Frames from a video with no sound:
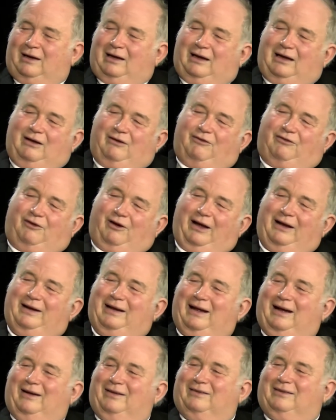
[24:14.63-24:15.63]
and find
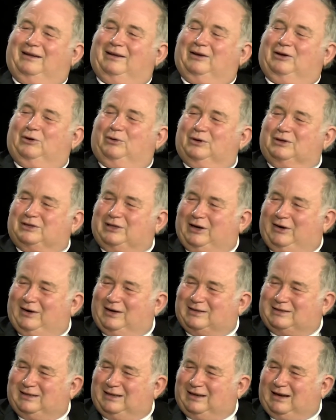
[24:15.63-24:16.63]
out that Chris
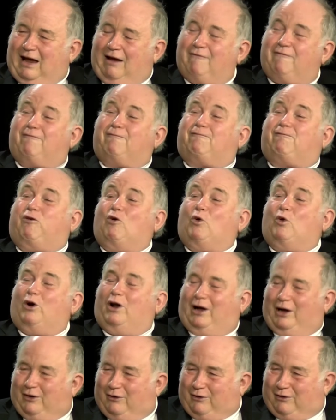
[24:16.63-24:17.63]
Erickson got
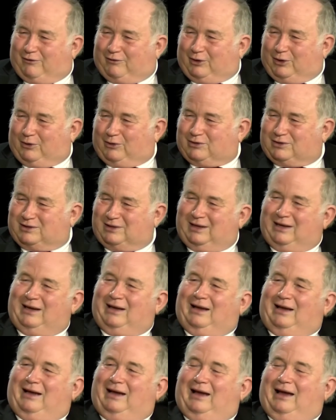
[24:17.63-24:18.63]
400 votes
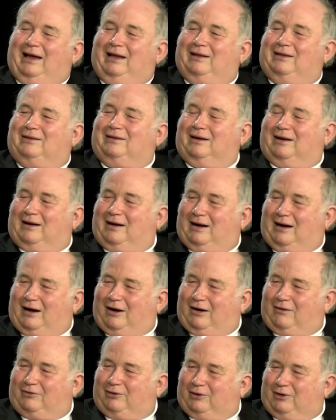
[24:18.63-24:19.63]
and Doug
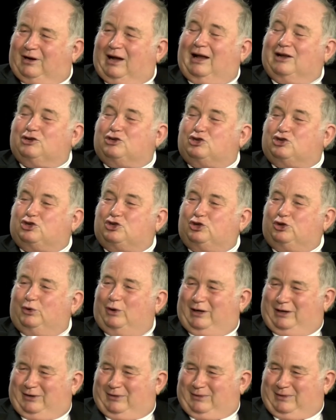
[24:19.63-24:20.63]
Hoffer got
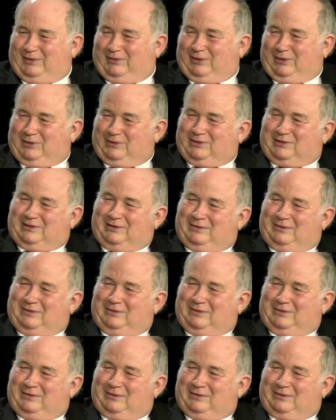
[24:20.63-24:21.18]
200 votes.